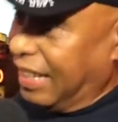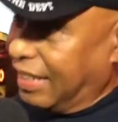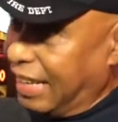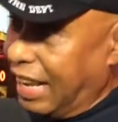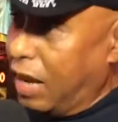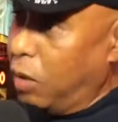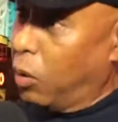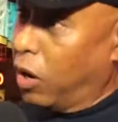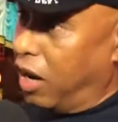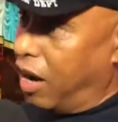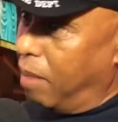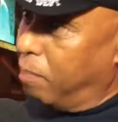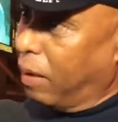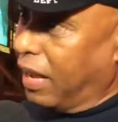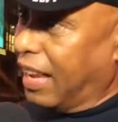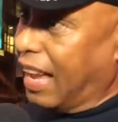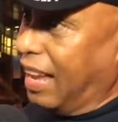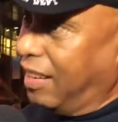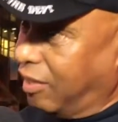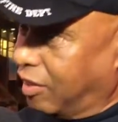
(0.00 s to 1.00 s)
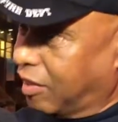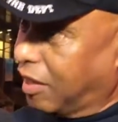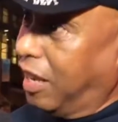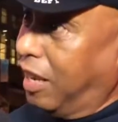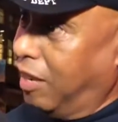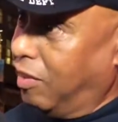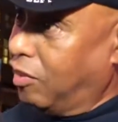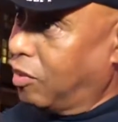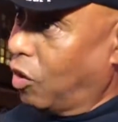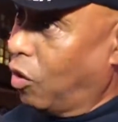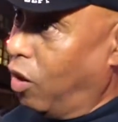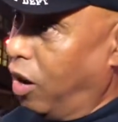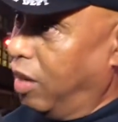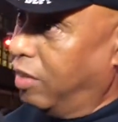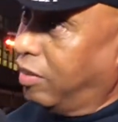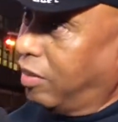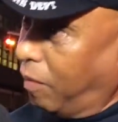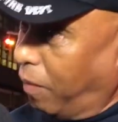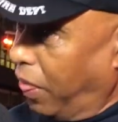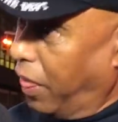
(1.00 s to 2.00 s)
They were up against King
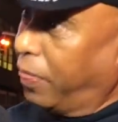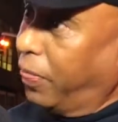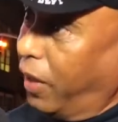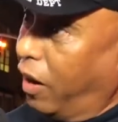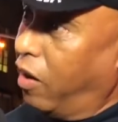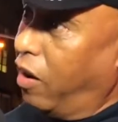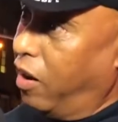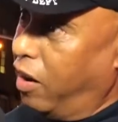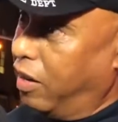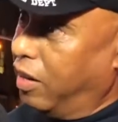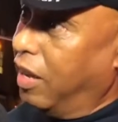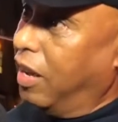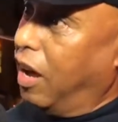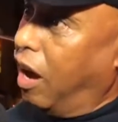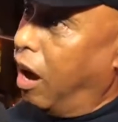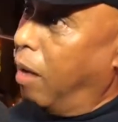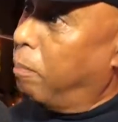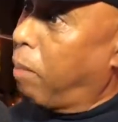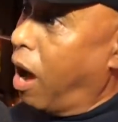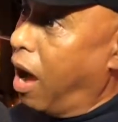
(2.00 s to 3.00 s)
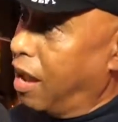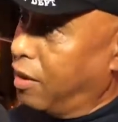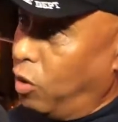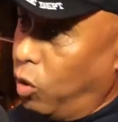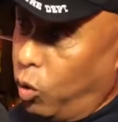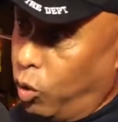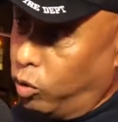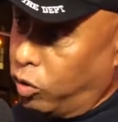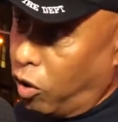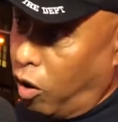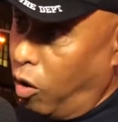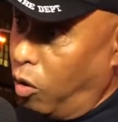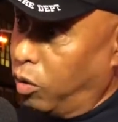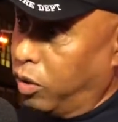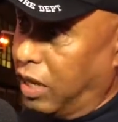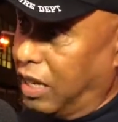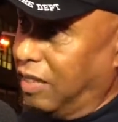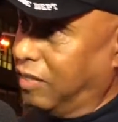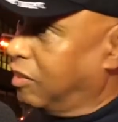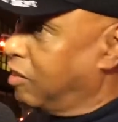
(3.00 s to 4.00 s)
George III, upon whose
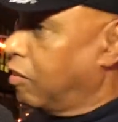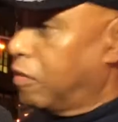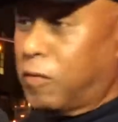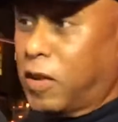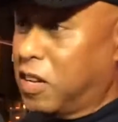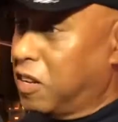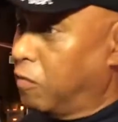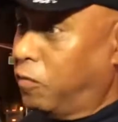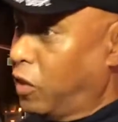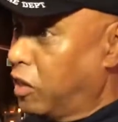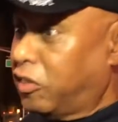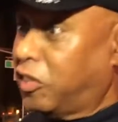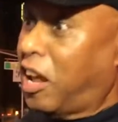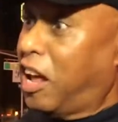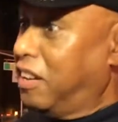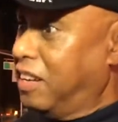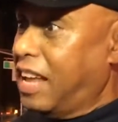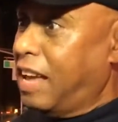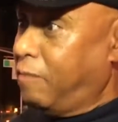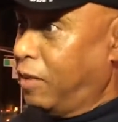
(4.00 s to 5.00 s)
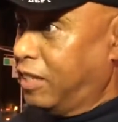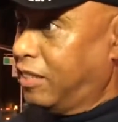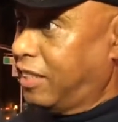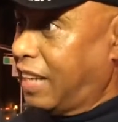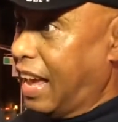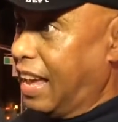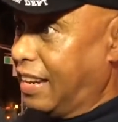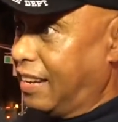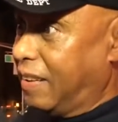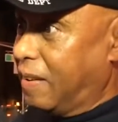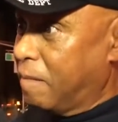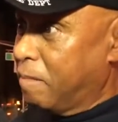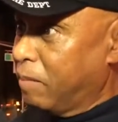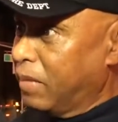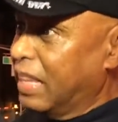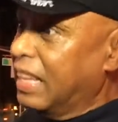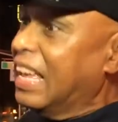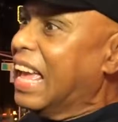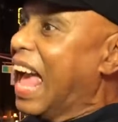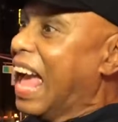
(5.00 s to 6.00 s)
holdings the sun never set.
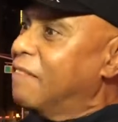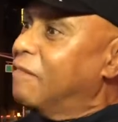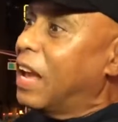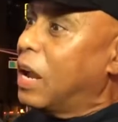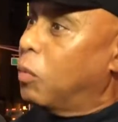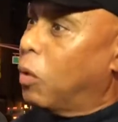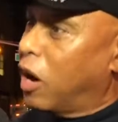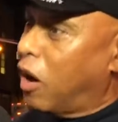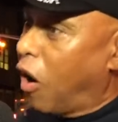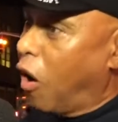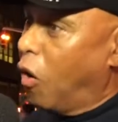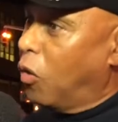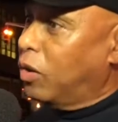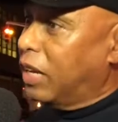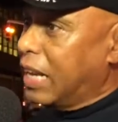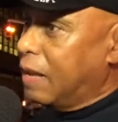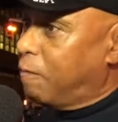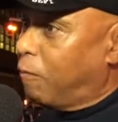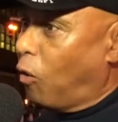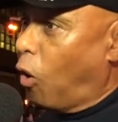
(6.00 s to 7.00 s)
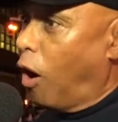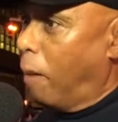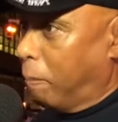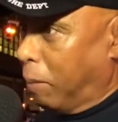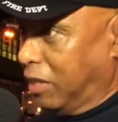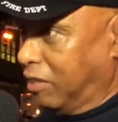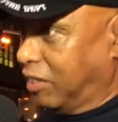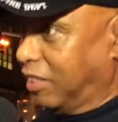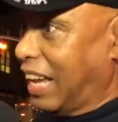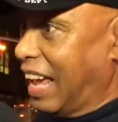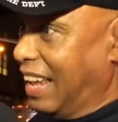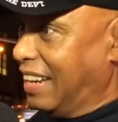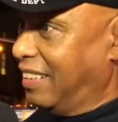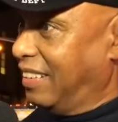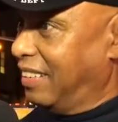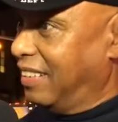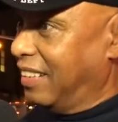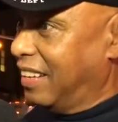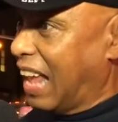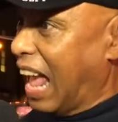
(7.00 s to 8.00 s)
They were only 4%,
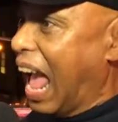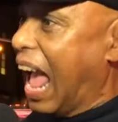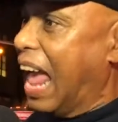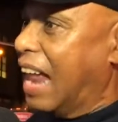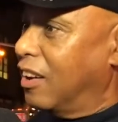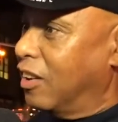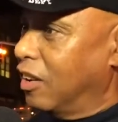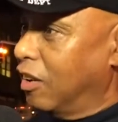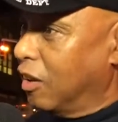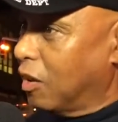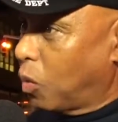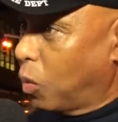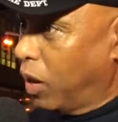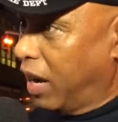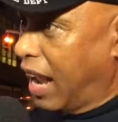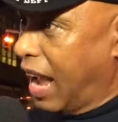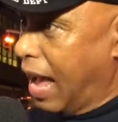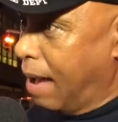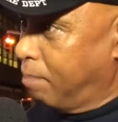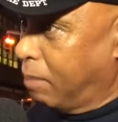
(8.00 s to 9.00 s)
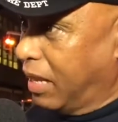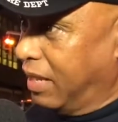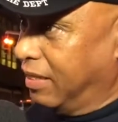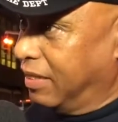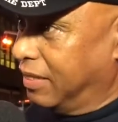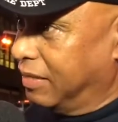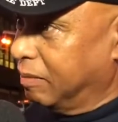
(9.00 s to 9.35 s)
and look what happened.